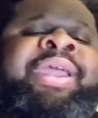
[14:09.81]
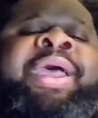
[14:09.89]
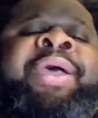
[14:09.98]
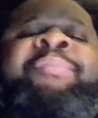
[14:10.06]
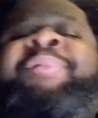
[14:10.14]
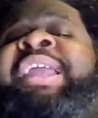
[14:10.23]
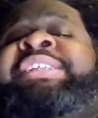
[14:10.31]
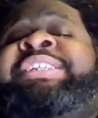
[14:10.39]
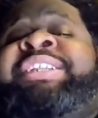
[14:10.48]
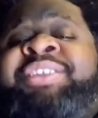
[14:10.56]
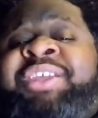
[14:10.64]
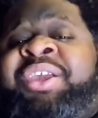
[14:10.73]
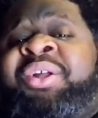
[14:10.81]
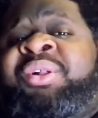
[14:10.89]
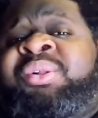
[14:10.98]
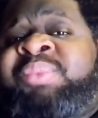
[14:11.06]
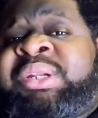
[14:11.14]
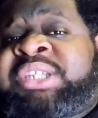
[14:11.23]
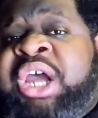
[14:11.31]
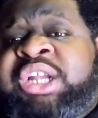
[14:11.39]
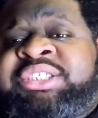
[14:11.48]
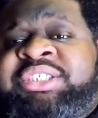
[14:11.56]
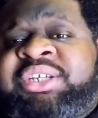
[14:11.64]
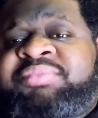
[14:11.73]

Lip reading: makes a deal with Tosca.